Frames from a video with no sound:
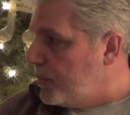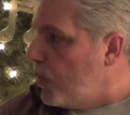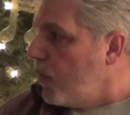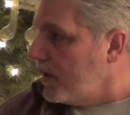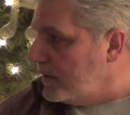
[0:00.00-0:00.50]

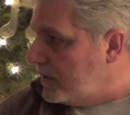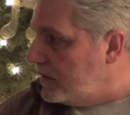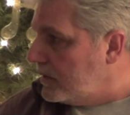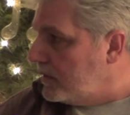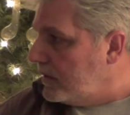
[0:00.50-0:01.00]
important.
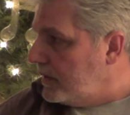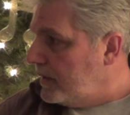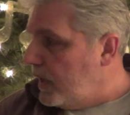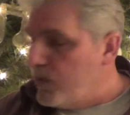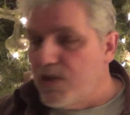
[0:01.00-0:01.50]

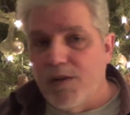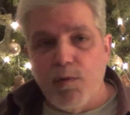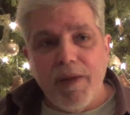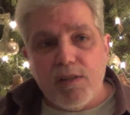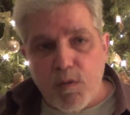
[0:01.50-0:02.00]
It was
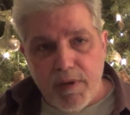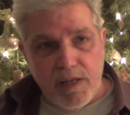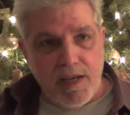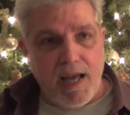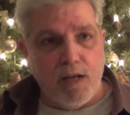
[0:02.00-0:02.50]
never meant to be
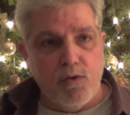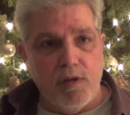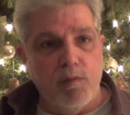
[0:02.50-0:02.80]
a doctrine.